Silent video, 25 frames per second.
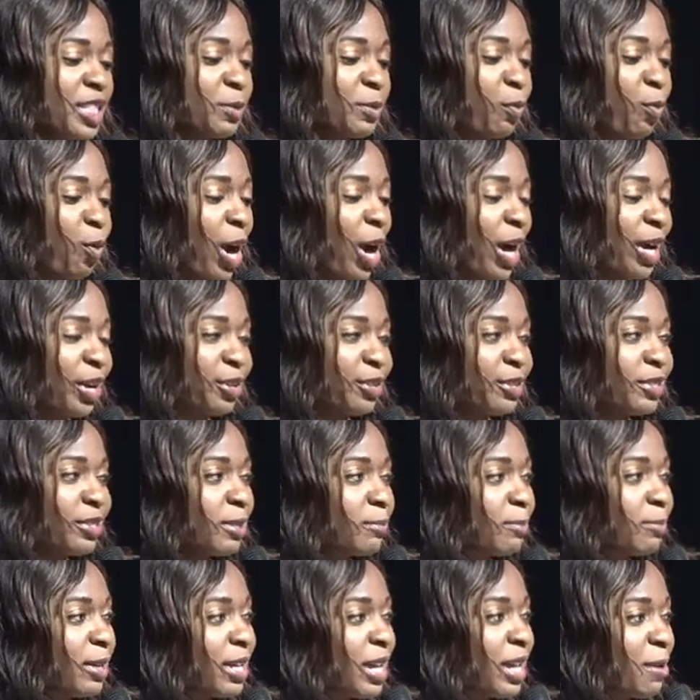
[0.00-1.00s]
prior to
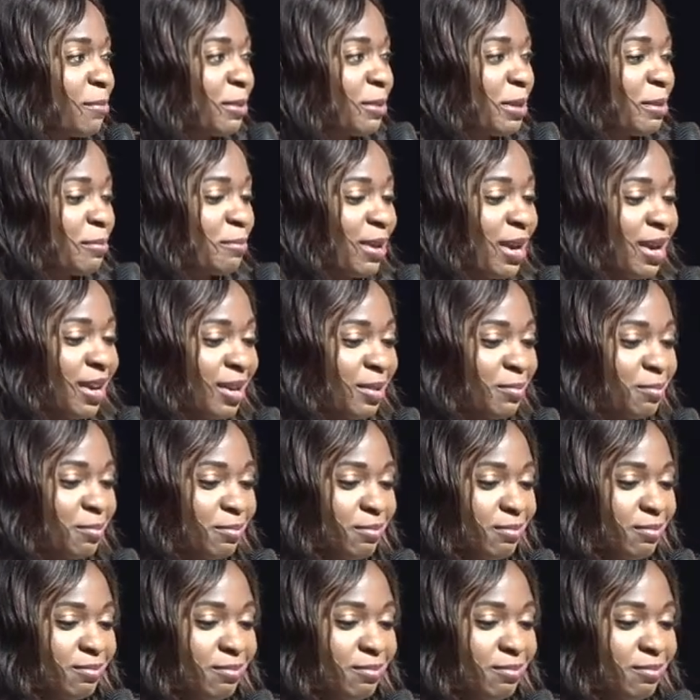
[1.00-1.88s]
becoming a mom,